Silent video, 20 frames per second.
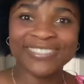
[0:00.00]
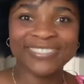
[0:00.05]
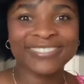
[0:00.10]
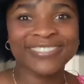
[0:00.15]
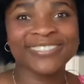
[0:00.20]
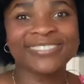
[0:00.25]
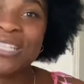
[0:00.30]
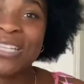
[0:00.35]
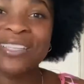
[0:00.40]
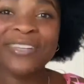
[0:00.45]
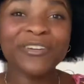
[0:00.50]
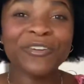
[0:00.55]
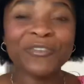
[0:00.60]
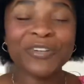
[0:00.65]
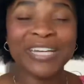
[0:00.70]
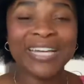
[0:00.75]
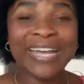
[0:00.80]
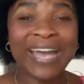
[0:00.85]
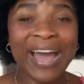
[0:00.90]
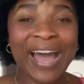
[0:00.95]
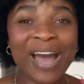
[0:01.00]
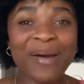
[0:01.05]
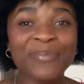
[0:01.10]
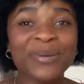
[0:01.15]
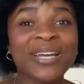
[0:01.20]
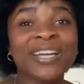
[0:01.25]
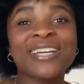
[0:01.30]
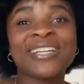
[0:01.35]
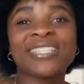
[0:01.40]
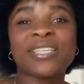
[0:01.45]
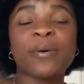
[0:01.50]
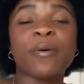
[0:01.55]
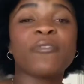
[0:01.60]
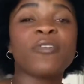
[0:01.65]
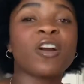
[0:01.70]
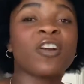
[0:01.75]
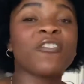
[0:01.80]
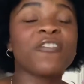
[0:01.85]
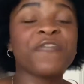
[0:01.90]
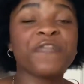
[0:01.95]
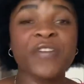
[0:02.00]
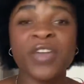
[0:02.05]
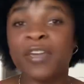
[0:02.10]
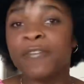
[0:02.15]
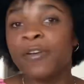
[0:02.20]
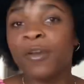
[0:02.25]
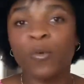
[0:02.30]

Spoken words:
Just a little recap, some of our favorite